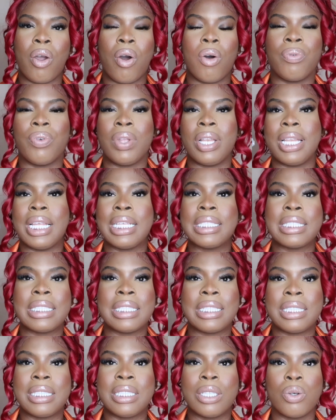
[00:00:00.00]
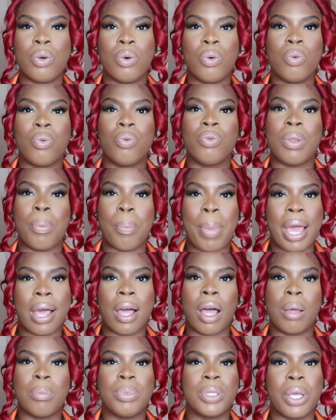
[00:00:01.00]
off, and this is still the
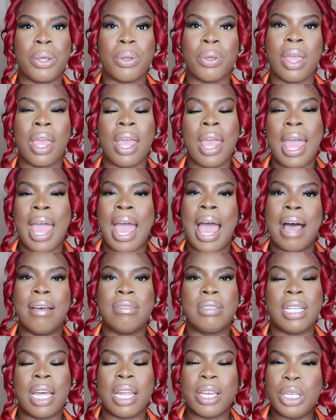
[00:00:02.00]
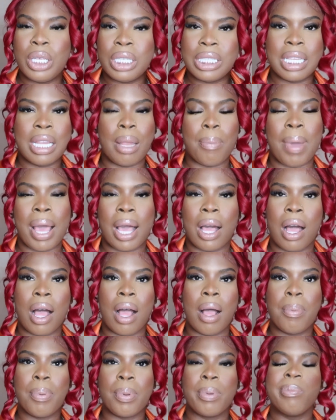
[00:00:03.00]
backup. So I've started using the
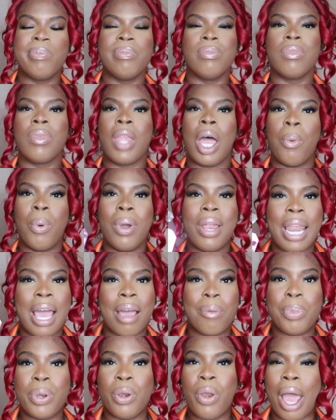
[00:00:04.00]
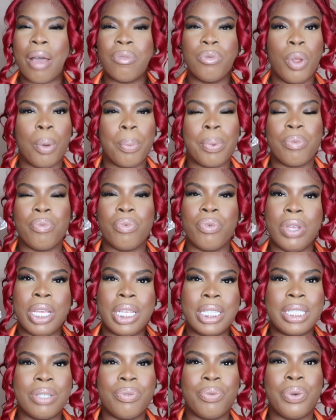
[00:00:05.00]
backup. I won't lie, I've not been
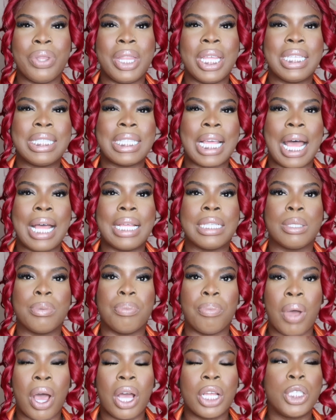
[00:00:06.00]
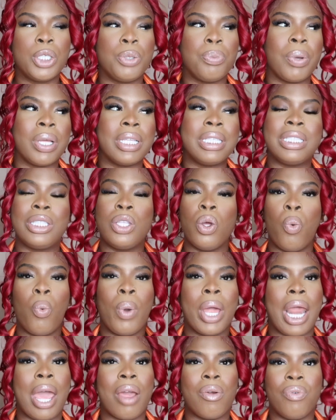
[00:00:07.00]
reaching for this as much, but still
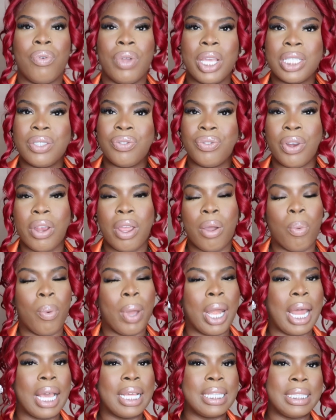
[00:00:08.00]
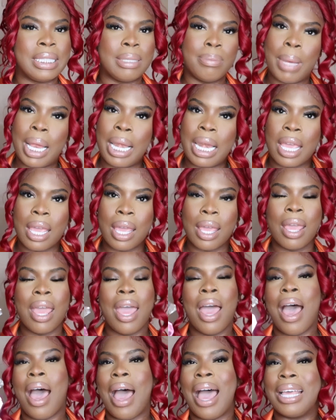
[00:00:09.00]
when I reach for it, when I smell it,
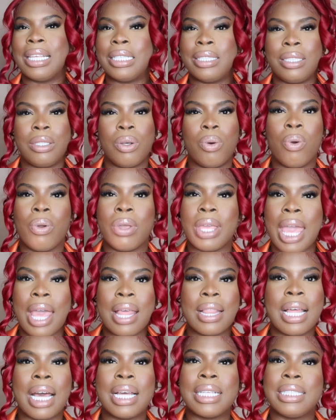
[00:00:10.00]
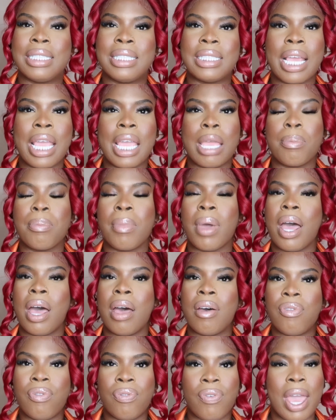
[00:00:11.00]
I still get that same
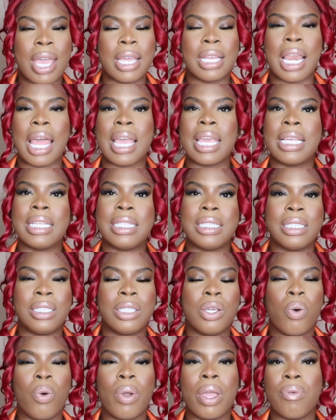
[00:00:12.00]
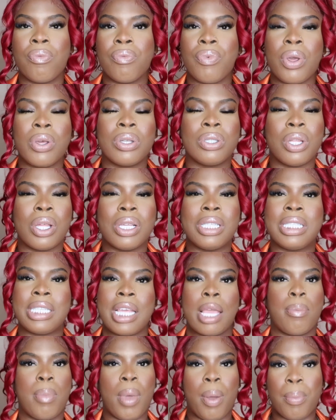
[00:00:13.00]
effect. Like, it still invokes those
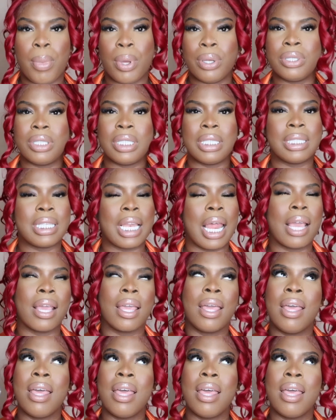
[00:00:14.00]
same emotions, like